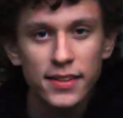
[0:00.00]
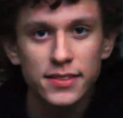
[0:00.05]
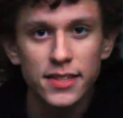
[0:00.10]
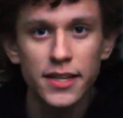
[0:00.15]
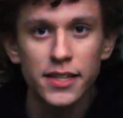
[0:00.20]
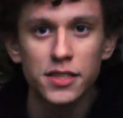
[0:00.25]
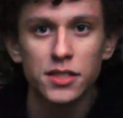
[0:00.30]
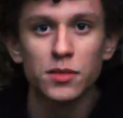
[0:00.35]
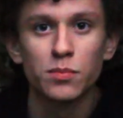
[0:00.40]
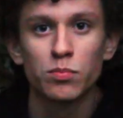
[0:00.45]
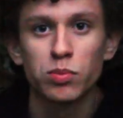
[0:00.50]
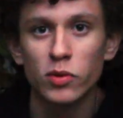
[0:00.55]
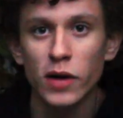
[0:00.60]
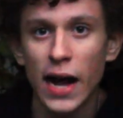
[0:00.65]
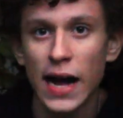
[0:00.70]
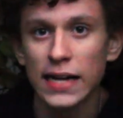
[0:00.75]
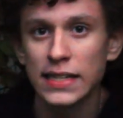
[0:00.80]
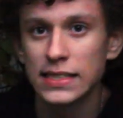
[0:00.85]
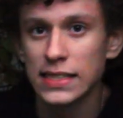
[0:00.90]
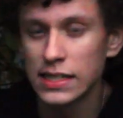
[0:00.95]
of takes some
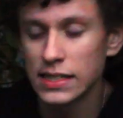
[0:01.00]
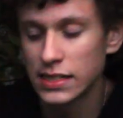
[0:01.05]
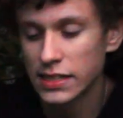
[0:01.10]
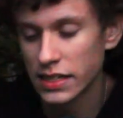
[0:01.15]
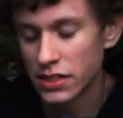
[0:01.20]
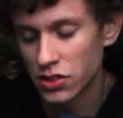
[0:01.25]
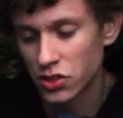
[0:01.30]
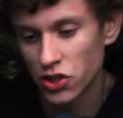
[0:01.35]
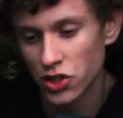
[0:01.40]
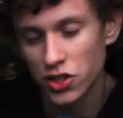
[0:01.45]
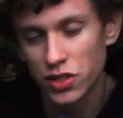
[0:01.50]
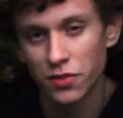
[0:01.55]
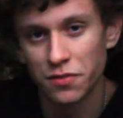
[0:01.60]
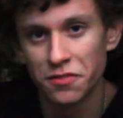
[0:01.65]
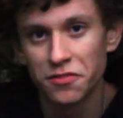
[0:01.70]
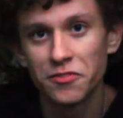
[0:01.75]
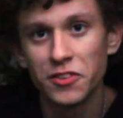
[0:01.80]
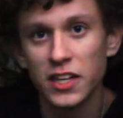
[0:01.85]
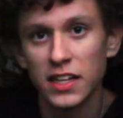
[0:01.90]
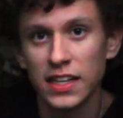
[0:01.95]
practice and just some
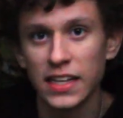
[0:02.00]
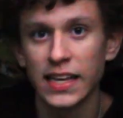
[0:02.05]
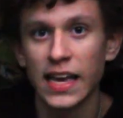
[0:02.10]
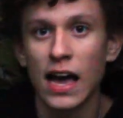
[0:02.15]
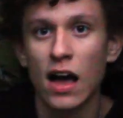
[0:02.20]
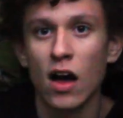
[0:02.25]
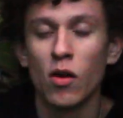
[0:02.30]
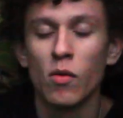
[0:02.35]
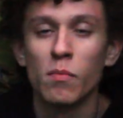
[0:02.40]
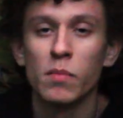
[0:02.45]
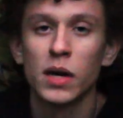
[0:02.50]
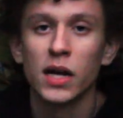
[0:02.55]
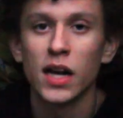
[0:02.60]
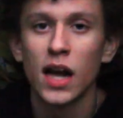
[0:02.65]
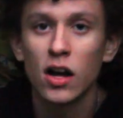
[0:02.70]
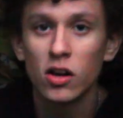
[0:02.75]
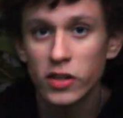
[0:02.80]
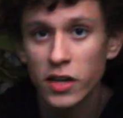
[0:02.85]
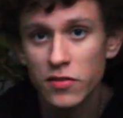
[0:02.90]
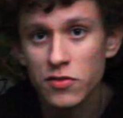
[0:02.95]
feeling out, but
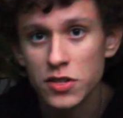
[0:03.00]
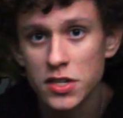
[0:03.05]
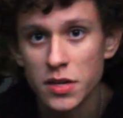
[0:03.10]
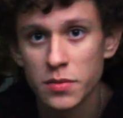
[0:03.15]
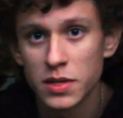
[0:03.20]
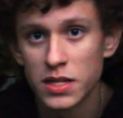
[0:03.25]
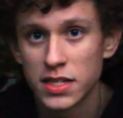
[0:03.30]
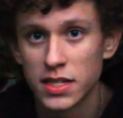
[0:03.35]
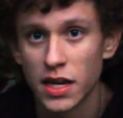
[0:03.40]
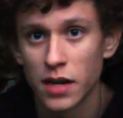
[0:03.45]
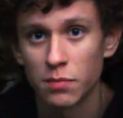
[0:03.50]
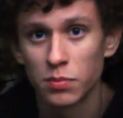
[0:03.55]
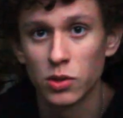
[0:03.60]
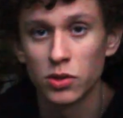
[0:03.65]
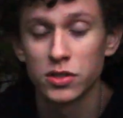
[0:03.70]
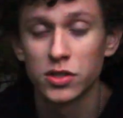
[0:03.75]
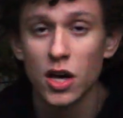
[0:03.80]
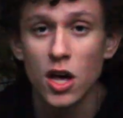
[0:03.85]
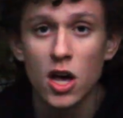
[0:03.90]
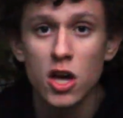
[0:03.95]
I'll give you some
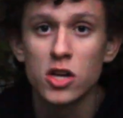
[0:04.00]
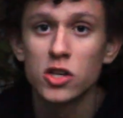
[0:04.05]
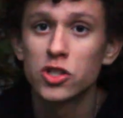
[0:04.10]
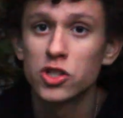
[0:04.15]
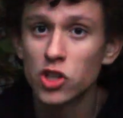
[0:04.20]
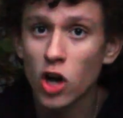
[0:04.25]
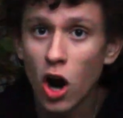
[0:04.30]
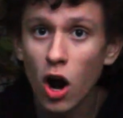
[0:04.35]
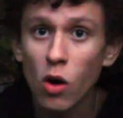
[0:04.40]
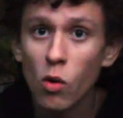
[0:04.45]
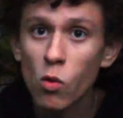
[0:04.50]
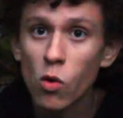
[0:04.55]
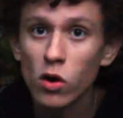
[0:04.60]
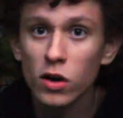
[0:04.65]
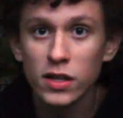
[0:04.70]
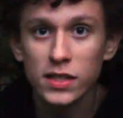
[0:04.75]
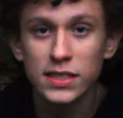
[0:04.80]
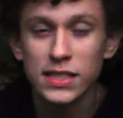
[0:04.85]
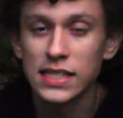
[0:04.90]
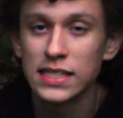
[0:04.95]
examples. Star
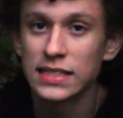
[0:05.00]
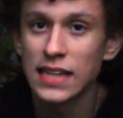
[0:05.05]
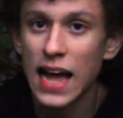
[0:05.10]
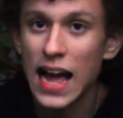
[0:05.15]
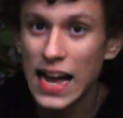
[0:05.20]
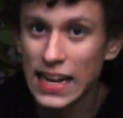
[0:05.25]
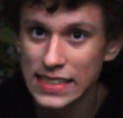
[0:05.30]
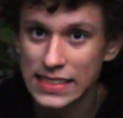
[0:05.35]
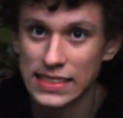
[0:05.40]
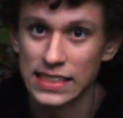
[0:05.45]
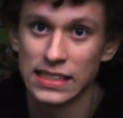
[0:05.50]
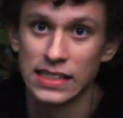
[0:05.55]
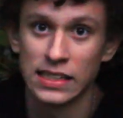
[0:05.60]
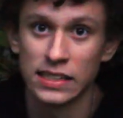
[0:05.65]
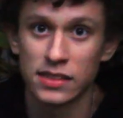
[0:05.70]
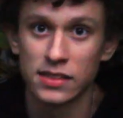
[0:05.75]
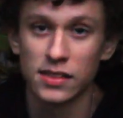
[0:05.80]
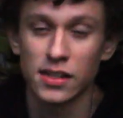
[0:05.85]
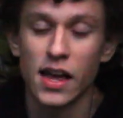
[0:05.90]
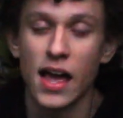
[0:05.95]
Wars is
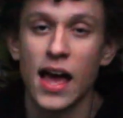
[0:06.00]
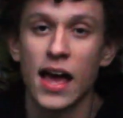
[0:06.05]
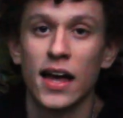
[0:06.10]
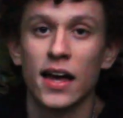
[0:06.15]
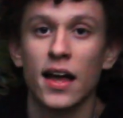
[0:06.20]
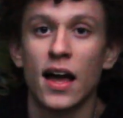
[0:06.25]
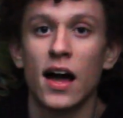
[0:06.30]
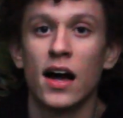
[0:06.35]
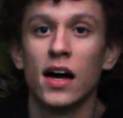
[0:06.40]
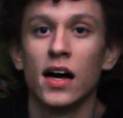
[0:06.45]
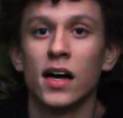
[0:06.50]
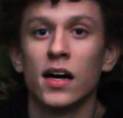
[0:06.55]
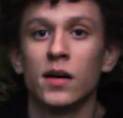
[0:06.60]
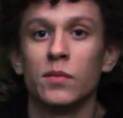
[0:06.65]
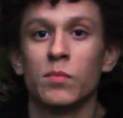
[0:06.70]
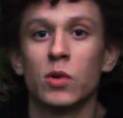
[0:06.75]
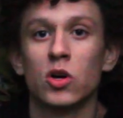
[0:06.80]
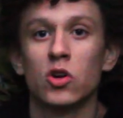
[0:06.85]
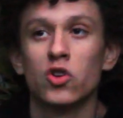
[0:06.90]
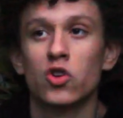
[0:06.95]
excellent at
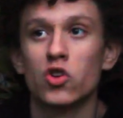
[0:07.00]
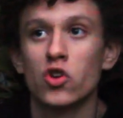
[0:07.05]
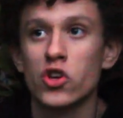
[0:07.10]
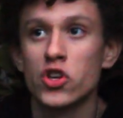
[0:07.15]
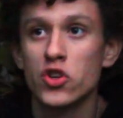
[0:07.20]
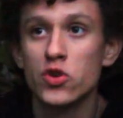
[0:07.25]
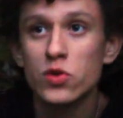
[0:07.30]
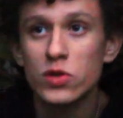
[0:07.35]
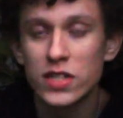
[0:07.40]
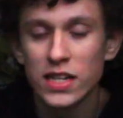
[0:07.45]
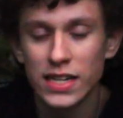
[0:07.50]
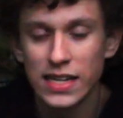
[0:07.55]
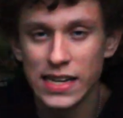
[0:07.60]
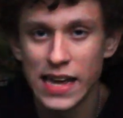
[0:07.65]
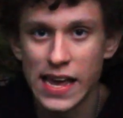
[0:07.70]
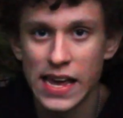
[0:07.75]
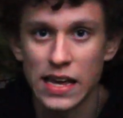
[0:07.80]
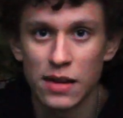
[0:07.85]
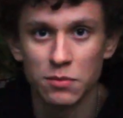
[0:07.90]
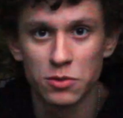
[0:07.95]
using
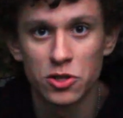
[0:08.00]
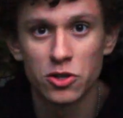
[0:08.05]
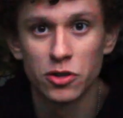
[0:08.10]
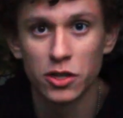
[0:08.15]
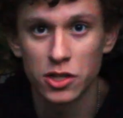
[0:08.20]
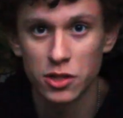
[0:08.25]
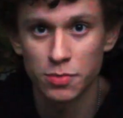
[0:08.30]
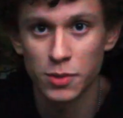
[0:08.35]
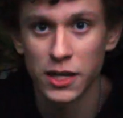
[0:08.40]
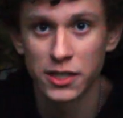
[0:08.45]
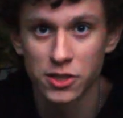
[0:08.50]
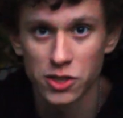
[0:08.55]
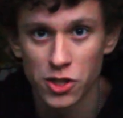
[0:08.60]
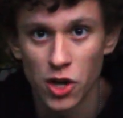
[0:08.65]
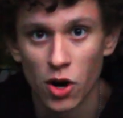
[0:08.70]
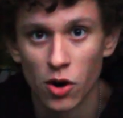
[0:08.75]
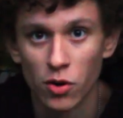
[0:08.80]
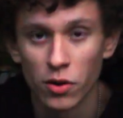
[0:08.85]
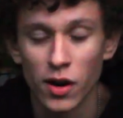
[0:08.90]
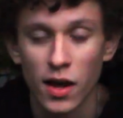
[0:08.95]
names to express
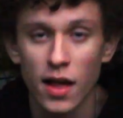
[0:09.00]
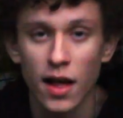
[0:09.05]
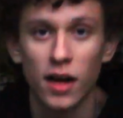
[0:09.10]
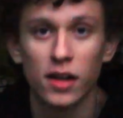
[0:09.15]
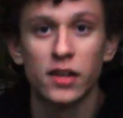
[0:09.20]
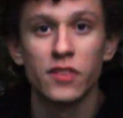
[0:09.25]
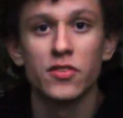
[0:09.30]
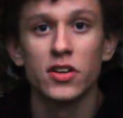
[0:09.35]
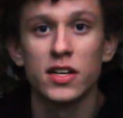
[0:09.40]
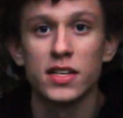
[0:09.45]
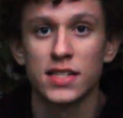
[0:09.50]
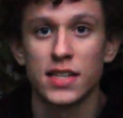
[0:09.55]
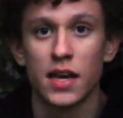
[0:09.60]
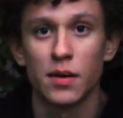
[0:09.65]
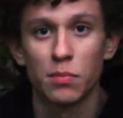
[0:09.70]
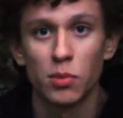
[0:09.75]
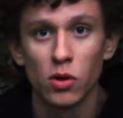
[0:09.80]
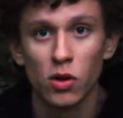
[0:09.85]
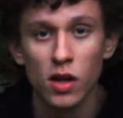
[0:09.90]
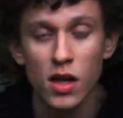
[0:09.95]
tone. I'll give you an
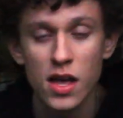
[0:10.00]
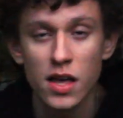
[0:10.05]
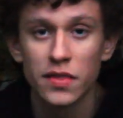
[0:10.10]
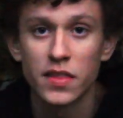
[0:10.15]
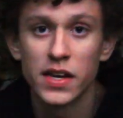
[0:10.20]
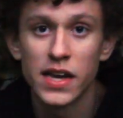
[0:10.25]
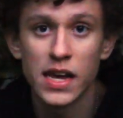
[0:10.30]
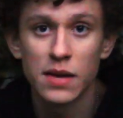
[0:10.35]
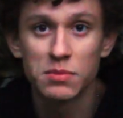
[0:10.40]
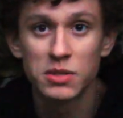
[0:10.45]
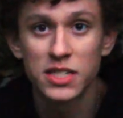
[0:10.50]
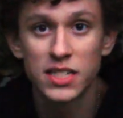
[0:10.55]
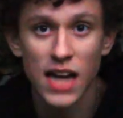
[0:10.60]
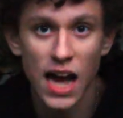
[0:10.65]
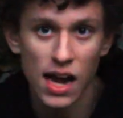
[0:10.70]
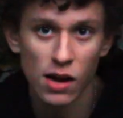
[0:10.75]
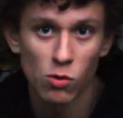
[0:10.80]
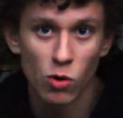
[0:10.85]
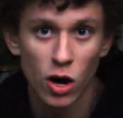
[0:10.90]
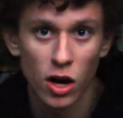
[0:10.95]
example. The name
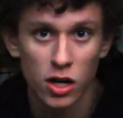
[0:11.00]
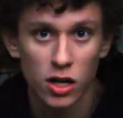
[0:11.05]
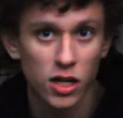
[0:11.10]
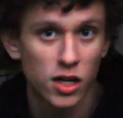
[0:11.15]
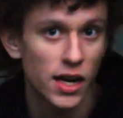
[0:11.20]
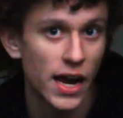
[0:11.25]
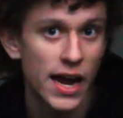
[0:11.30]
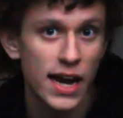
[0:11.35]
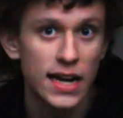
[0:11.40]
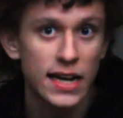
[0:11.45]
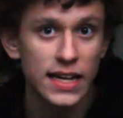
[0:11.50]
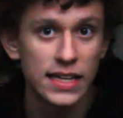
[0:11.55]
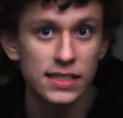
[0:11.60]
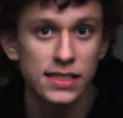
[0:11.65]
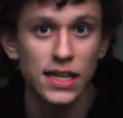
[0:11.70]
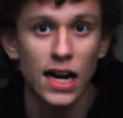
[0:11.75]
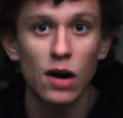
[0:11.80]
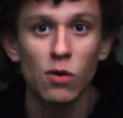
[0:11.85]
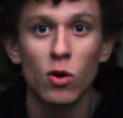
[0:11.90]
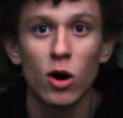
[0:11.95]
Skywalker. Anakin
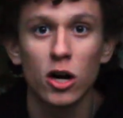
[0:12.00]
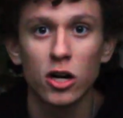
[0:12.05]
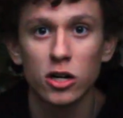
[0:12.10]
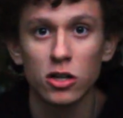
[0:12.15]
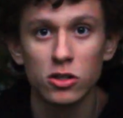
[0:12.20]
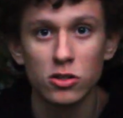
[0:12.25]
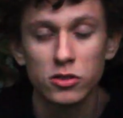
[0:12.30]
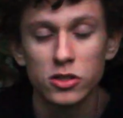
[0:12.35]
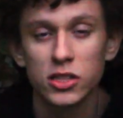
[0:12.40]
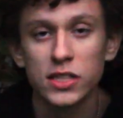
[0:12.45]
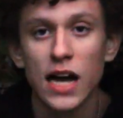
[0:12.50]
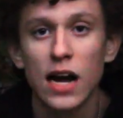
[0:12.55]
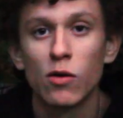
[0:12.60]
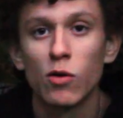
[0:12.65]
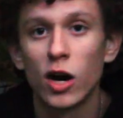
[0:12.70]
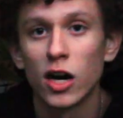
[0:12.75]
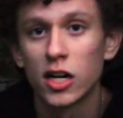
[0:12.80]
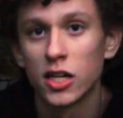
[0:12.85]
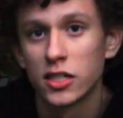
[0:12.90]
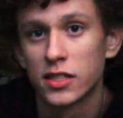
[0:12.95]
Skywalker, Luke
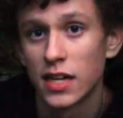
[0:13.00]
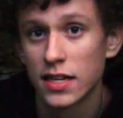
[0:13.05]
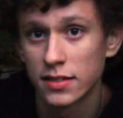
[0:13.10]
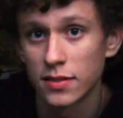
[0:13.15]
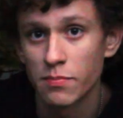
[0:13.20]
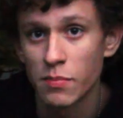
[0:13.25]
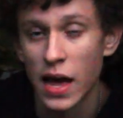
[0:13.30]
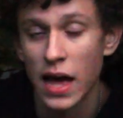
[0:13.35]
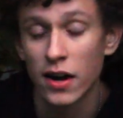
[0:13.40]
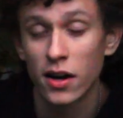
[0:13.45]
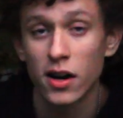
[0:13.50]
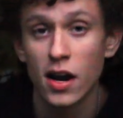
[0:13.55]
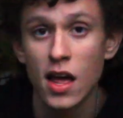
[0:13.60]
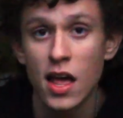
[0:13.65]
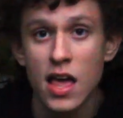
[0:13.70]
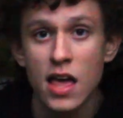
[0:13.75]
Skywalker, doesn't matter.